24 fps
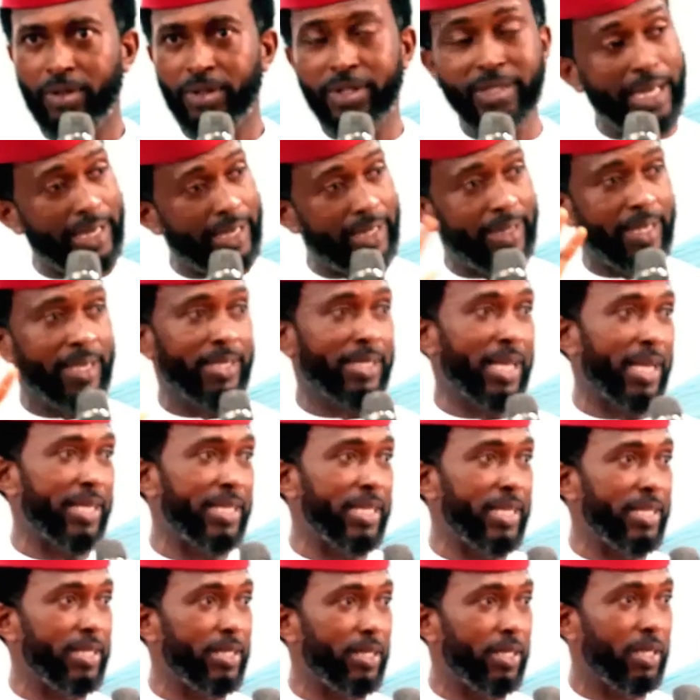These are the things I
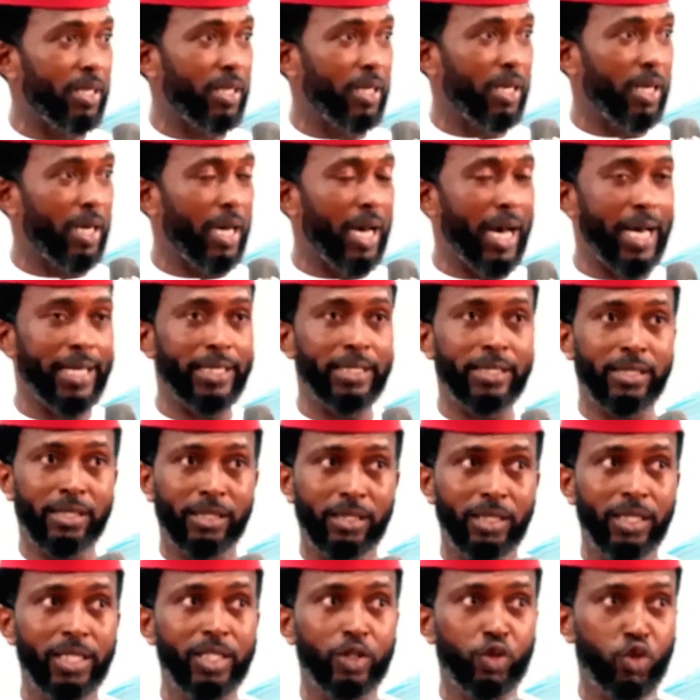did. And
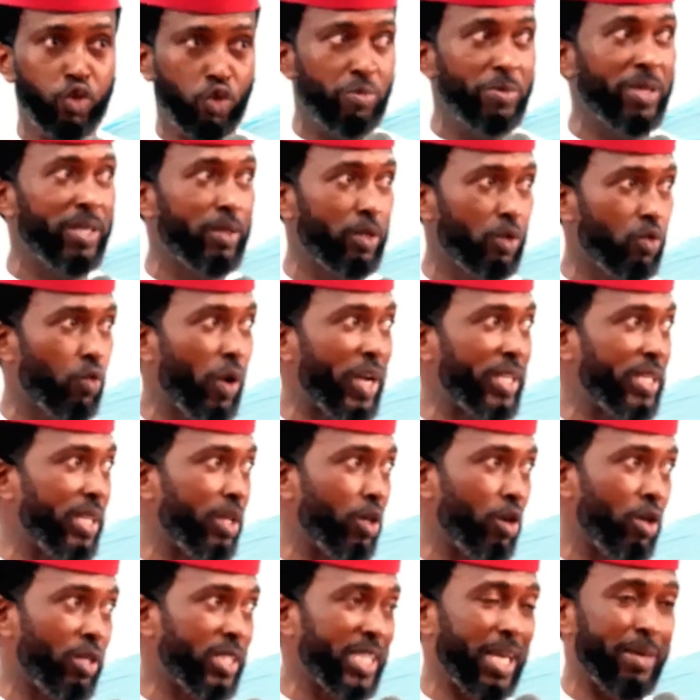it took me quite
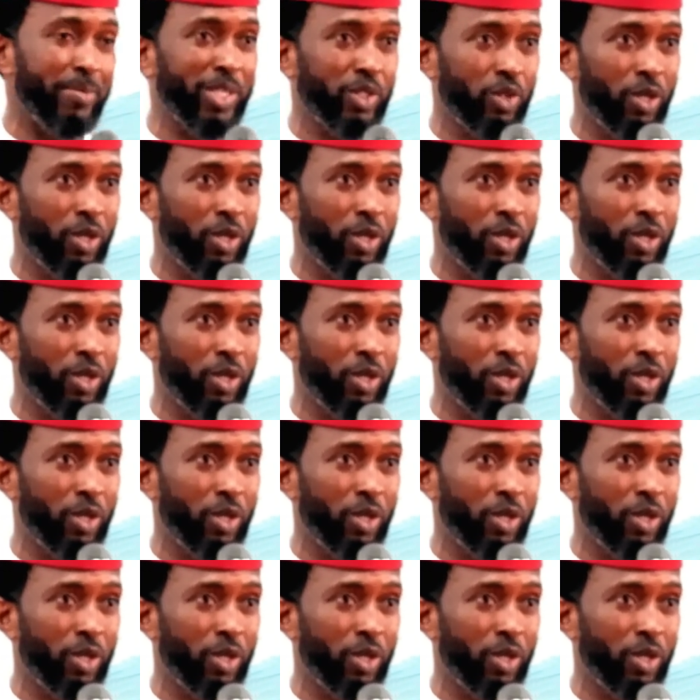a long time.